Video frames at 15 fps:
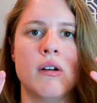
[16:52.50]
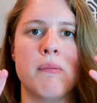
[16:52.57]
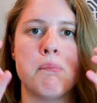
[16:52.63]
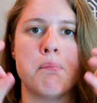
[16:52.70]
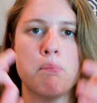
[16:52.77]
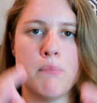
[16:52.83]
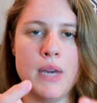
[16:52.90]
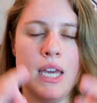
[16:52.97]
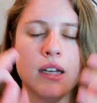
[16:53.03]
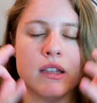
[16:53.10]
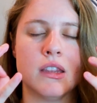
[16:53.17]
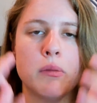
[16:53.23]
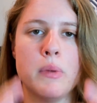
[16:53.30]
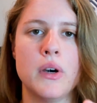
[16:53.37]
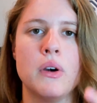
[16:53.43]
make
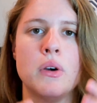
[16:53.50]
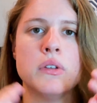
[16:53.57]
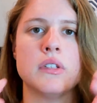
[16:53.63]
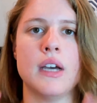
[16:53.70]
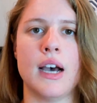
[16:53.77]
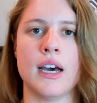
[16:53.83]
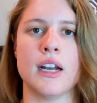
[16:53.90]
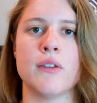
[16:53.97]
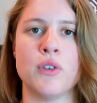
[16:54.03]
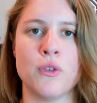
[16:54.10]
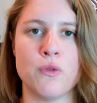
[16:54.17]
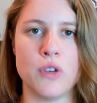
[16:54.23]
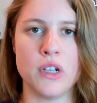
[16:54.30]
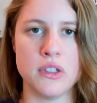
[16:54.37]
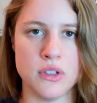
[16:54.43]
the most out of your
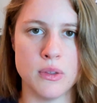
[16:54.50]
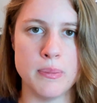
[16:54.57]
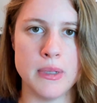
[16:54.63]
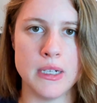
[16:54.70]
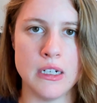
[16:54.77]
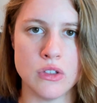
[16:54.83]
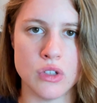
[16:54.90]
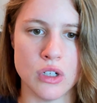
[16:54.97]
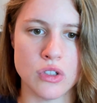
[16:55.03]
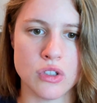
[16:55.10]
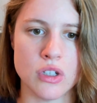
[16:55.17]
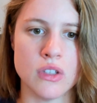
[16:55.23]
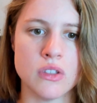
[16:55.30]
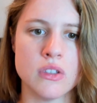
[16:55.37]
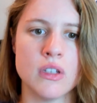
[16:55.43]
free TubeBuddy
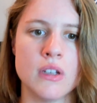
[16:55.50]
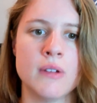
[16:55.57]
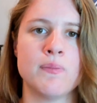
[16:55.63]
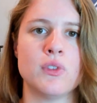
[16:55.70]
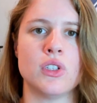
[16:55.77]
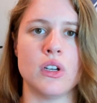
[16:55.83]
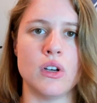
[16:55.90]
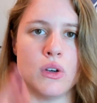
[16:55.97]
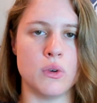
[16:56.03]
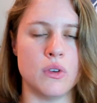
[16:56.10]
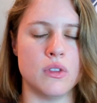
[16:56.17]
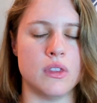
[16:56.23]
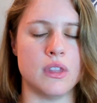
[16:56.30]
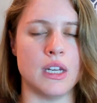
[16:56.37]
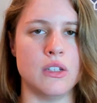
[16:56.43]
searches. So
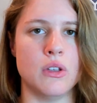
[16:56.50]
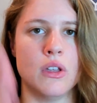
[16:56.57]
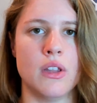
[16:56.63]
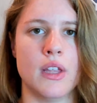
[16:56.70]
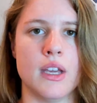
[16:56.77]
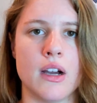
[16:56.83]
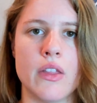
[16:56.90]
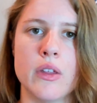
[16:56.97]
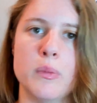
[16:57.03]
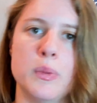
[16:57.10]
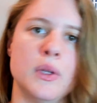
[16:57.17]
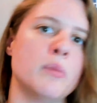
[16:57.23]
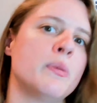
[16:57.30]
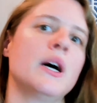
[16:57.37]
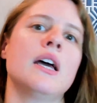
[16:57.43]
then you click on the blue
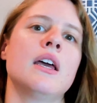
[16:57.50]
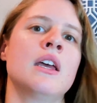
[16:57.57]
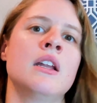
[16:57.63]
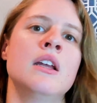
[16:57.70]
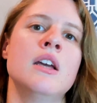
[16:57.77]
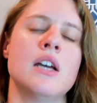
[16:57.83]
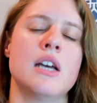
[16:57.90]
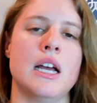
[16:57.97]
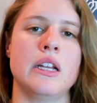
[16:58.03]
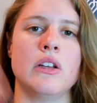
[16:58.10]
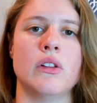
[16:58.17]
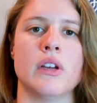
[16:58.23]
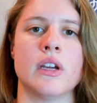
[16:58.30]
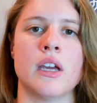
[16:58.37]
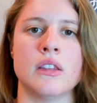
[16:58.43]
button and you
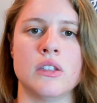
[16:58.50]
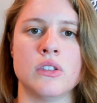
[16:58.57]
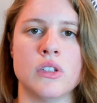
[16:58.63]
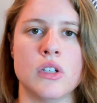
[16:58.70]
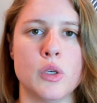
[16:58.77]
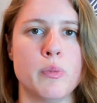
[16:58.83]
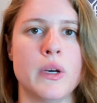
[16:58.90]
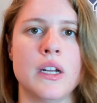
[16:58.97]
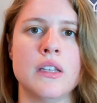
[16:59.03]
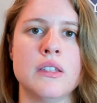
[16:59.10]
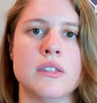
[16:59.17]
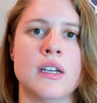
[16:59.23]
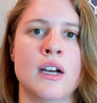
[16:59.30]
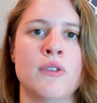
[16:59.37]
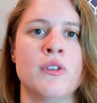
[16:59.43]
look at the TubeBuddy
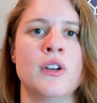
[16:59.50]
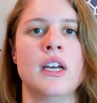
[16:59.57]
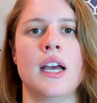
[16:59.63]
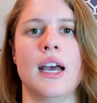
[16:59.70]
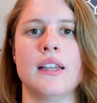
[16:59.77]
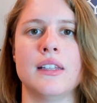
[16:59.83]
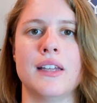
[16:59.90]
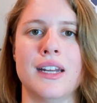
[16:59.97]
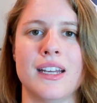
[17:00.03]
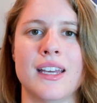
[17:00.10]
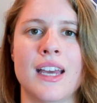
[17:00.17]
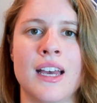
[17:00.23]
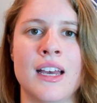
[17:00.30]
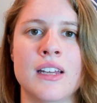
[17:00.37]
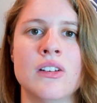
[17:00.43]
stuff, and then
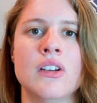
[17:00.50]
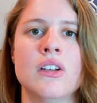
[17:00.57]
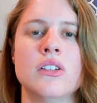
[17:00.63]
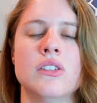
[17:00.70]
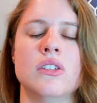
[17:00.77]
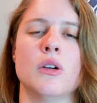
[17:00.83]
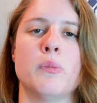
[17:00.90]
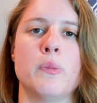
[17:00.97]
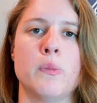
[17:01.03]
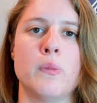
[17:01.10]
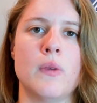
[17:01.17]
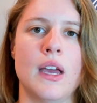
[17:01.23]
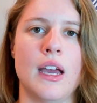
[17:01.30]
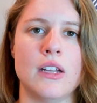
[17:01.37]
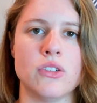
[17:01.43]
again, you're
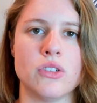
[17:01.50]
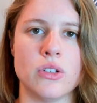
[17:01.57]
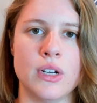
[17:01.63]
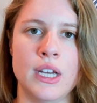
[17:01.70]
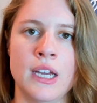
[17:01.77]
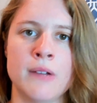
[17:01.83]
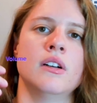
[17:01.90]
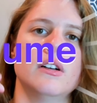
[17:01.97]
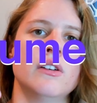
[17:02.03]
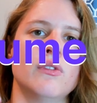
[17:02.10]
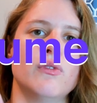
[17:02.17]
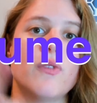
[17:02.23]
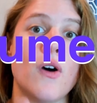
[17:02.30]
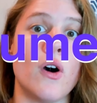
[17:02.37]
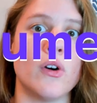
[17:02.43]
entering
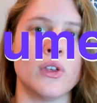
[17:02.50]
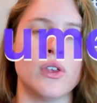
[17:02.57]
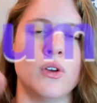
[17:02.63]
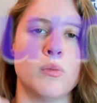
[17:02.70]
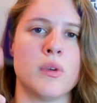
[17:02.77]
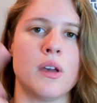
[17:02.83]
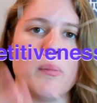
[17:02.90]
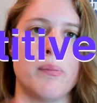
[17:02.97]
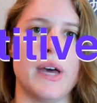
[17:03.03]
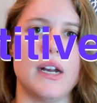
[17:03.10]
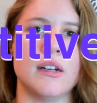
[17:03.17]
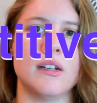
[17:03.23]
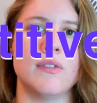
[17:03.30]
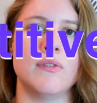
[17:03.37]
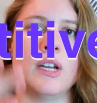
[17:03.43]
volume,
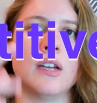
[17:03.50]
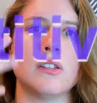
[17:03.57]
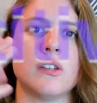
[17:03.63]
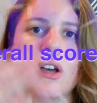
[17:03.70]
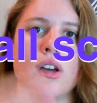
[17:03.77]
competitiveness, and